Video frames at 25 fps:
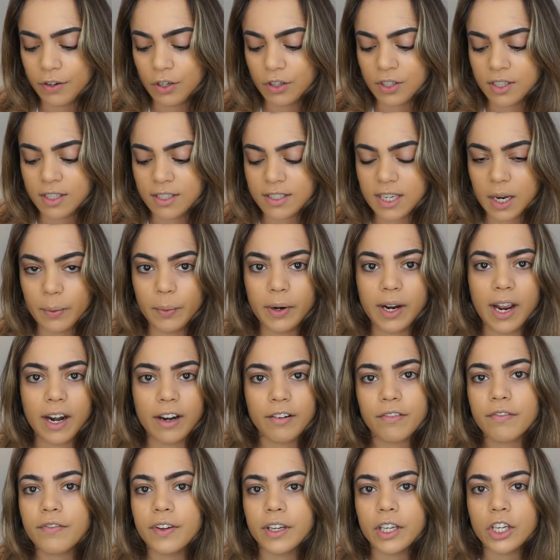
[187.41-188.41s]
It doesn't say what
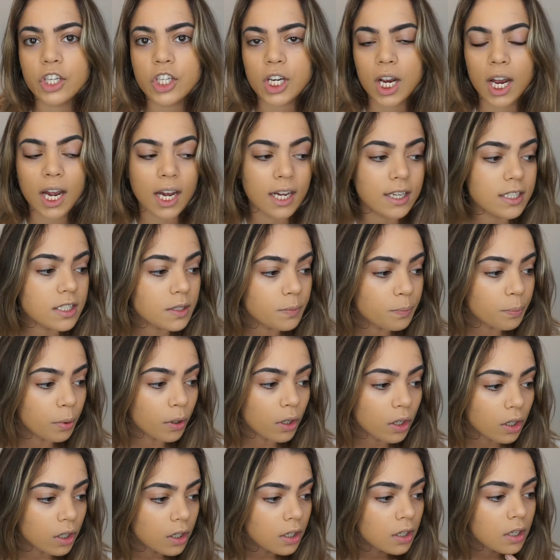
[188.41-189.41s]
kind of finish it has,
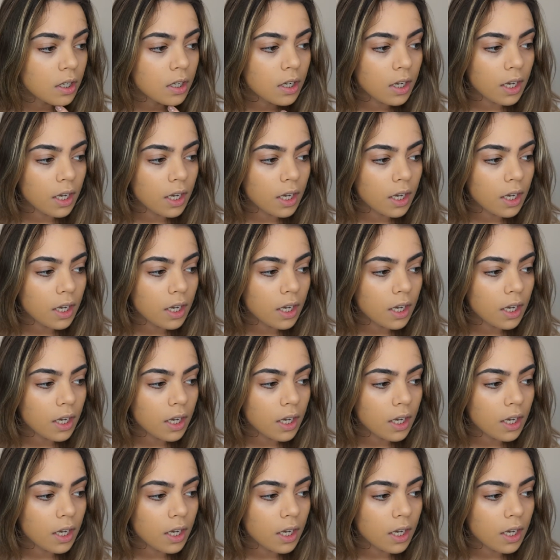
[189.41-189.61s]
but